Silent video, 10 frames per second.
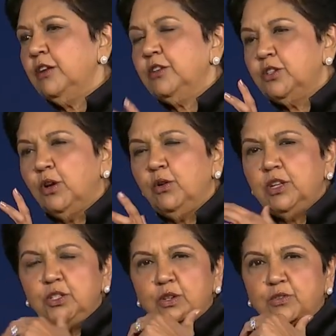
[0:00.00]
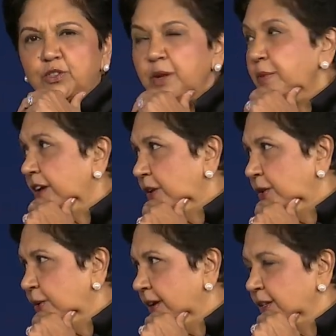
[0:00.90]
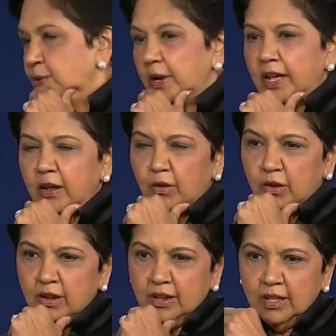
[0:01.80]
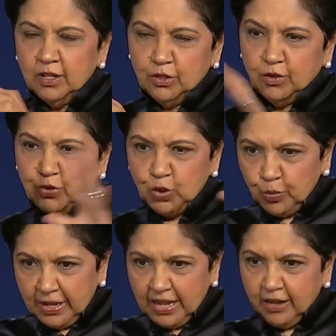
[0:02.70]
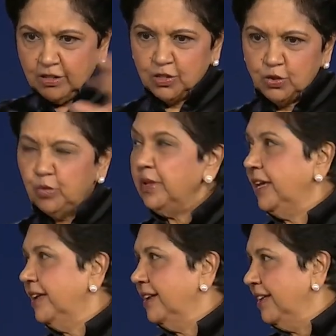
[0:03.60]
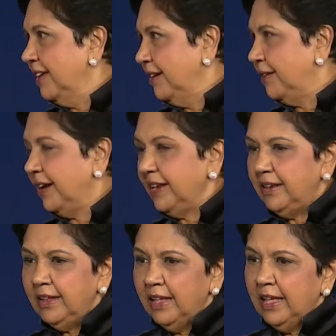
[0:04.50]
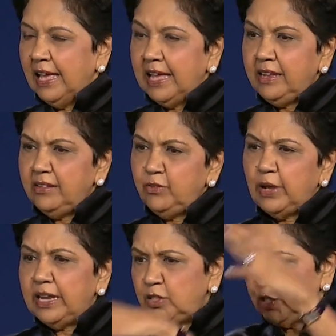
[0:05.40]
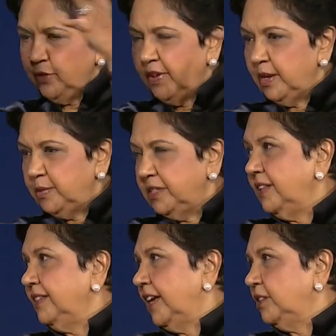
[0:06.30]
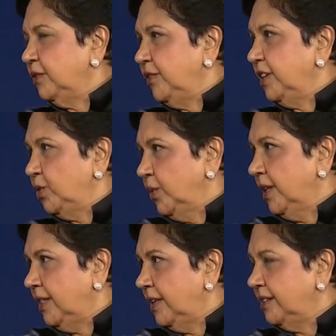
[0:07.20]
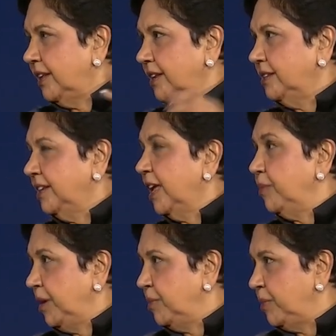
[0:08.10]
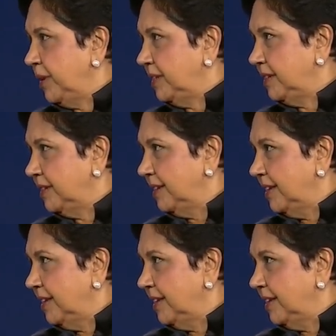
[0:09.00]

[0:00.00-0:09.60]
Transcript: You know, this whole issue of dreaming and doing is what I call sort of zooming out and zooming in, all right? Any strategy developed at 10,000 feet is worthless unless it can be implemented.